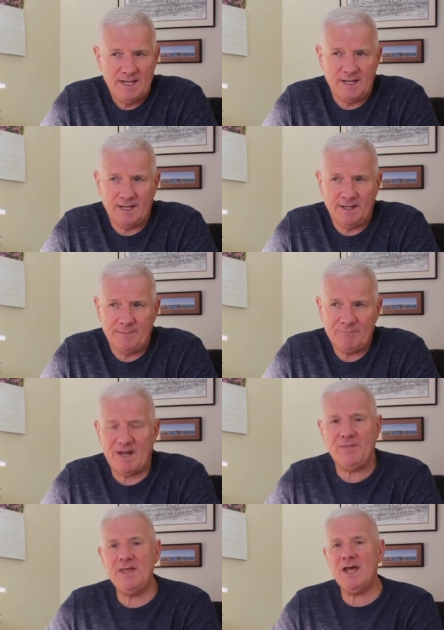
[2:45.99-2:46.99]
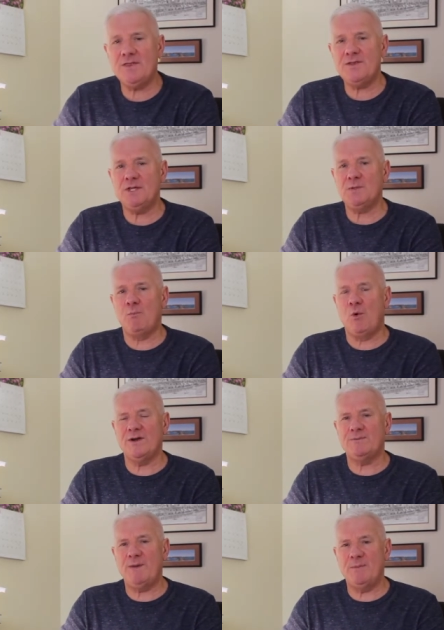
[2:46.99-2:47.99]
And I think it's
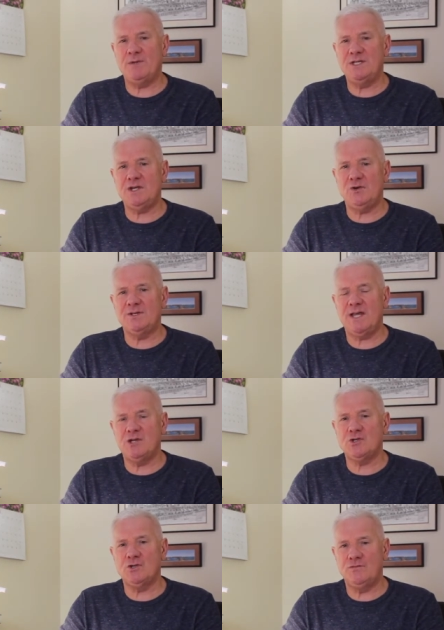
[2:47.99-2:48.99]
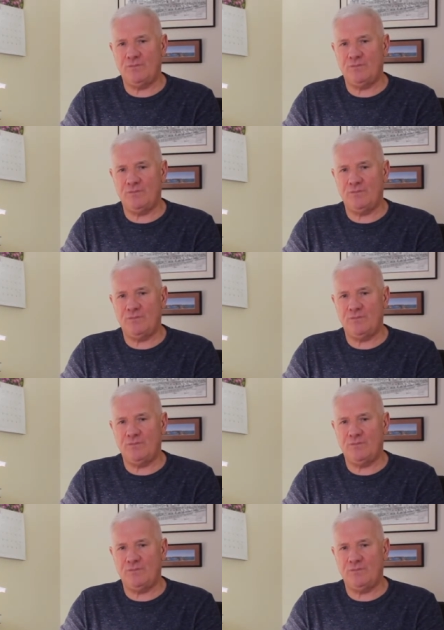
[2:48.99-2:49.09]
important to pay particular attention to,